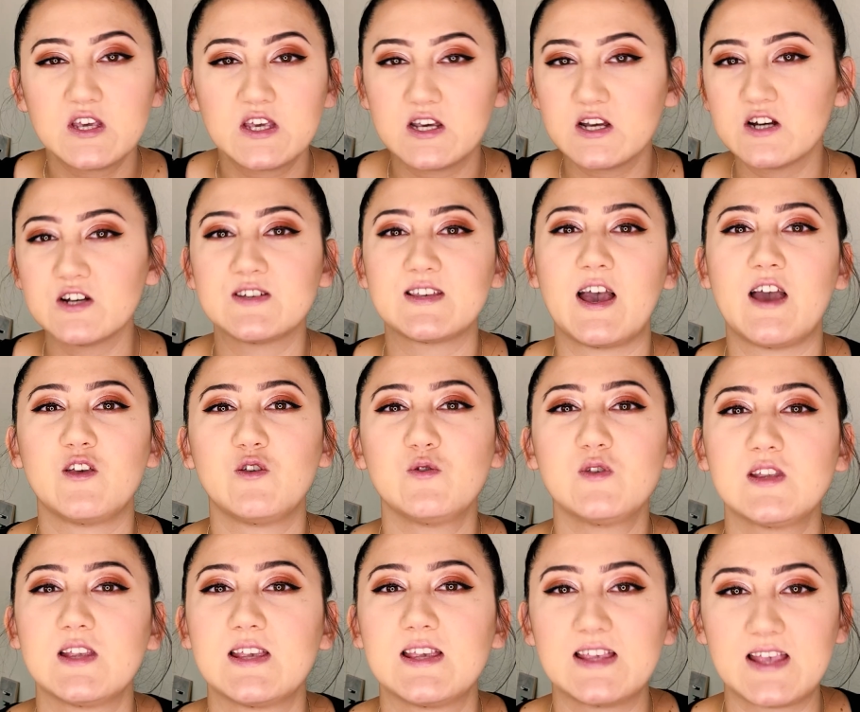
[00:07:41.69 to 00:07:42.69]
years, I
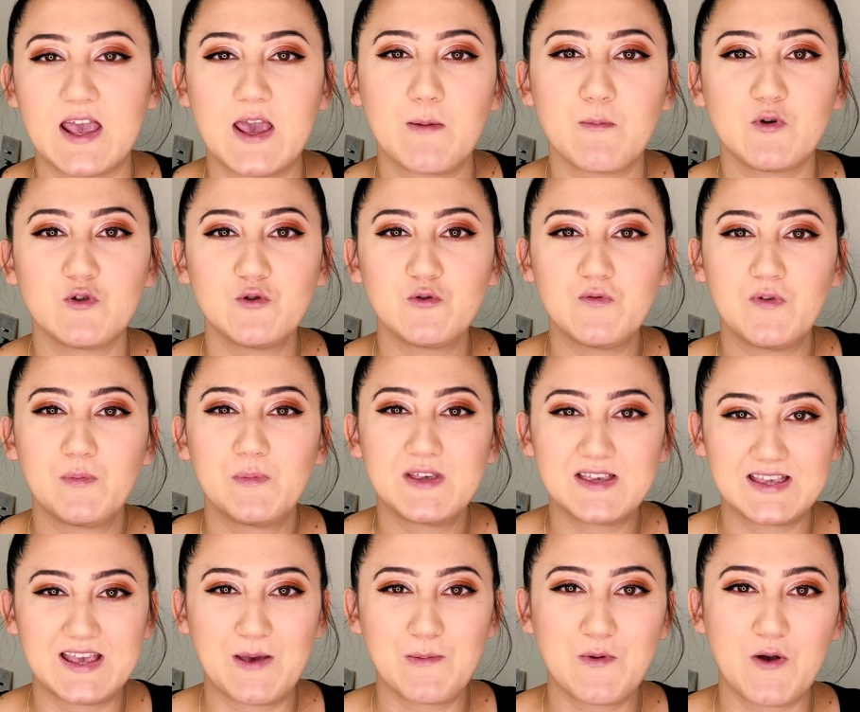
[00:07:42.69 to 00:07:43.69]
used the same glue from the
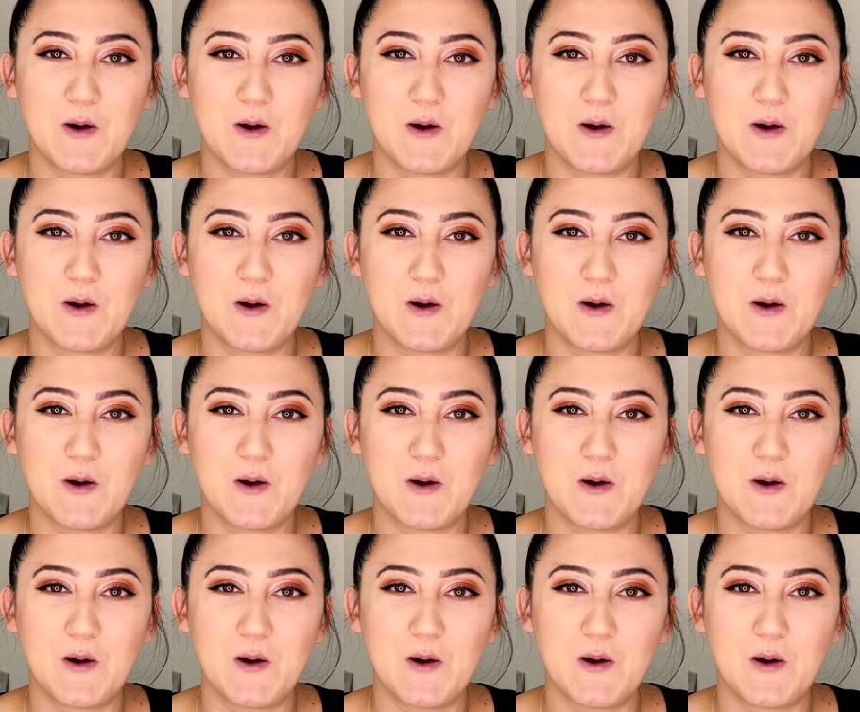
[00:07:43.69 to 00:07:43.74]
same